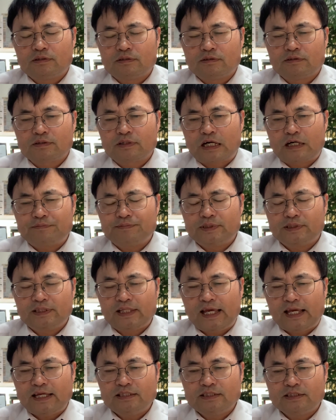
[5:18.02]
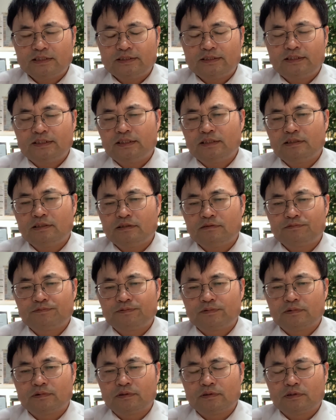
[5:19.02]
government agency
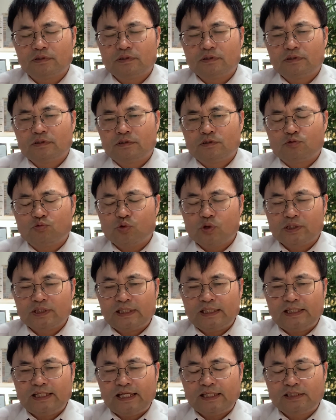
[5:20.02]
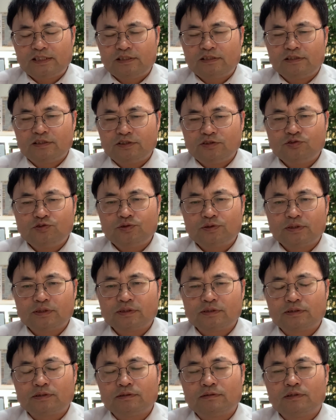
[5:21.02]
for work-related
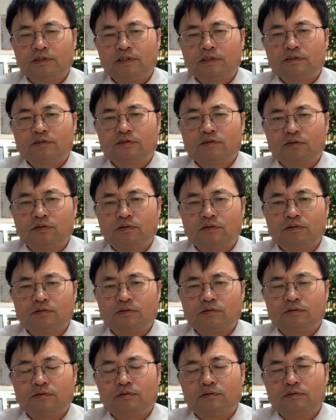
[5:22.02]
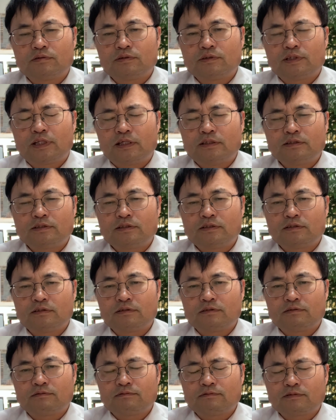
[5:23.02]
insurance. So there is
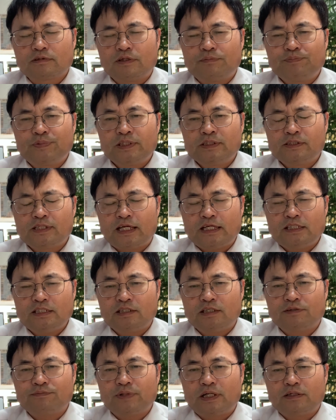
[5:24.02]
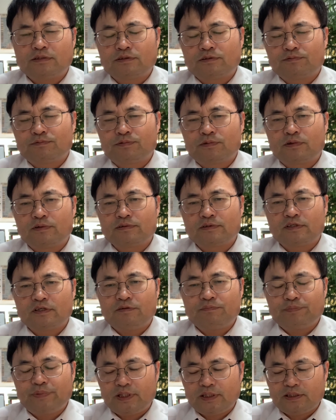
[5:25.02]
a compensation amount from
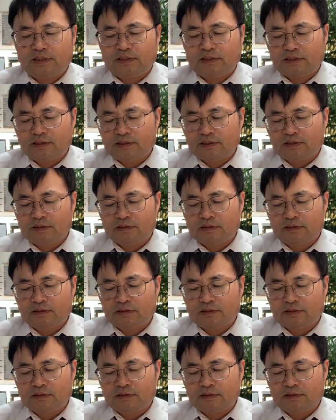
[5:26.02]
company is